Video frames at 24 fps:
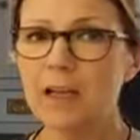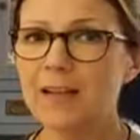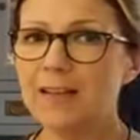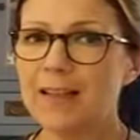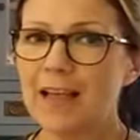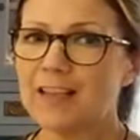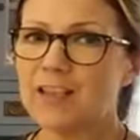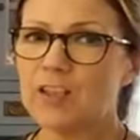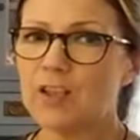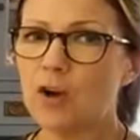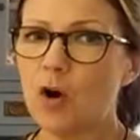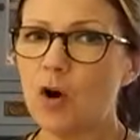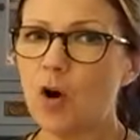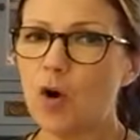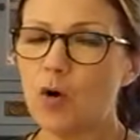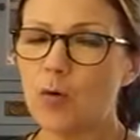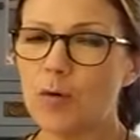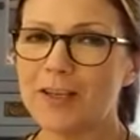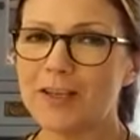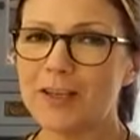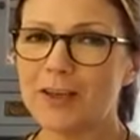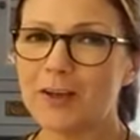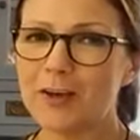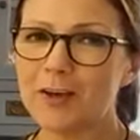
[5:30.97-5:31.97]
That's not
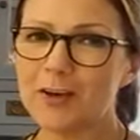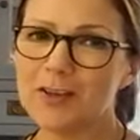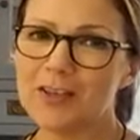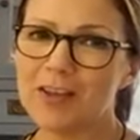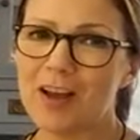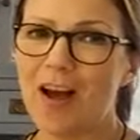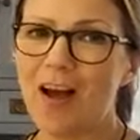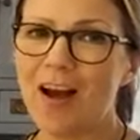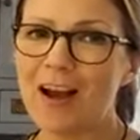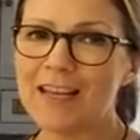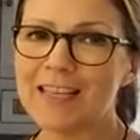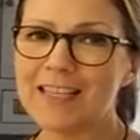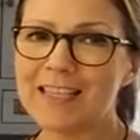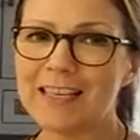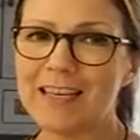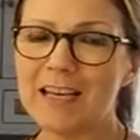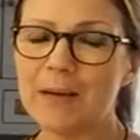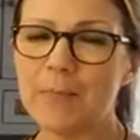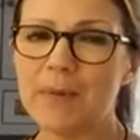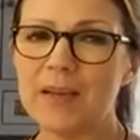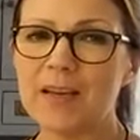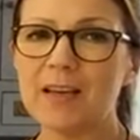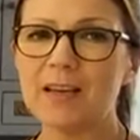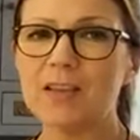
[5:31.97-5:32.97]
always a good
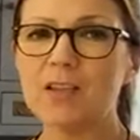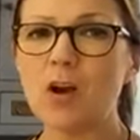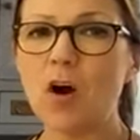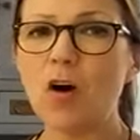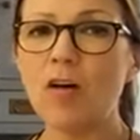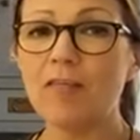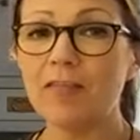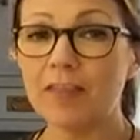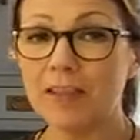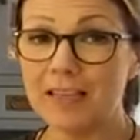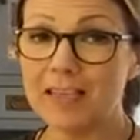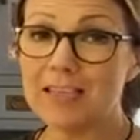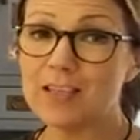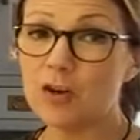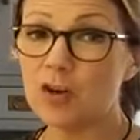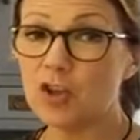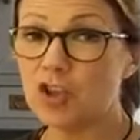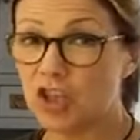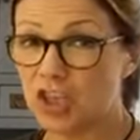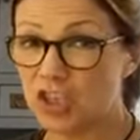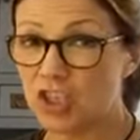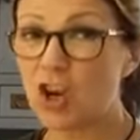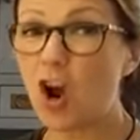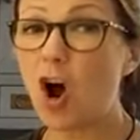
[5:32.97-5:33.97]
idea because often these
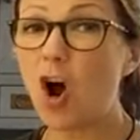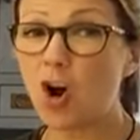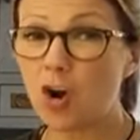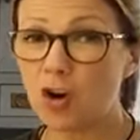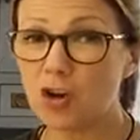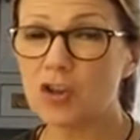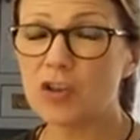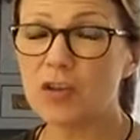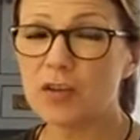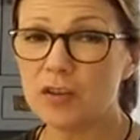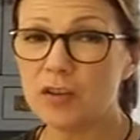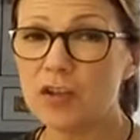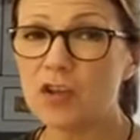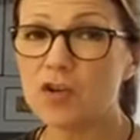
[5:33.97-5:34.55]
countries can't